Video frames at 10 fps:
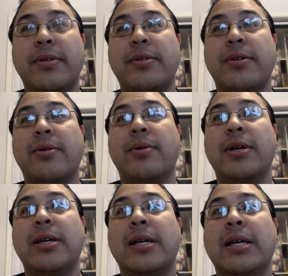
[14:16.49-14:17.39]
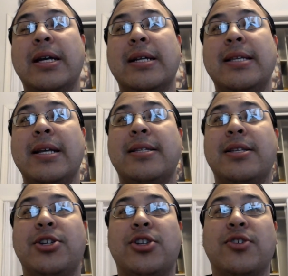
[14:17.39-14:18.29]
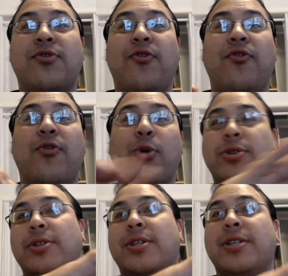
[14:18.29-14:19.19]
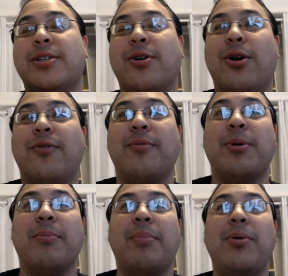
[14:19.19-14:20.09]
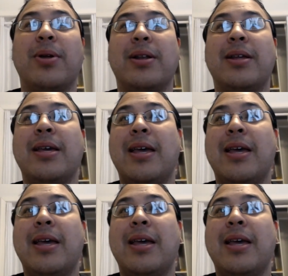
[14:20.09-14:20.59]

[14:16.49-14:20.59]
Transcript: So, in a sense, it just forces a discard from your opponent.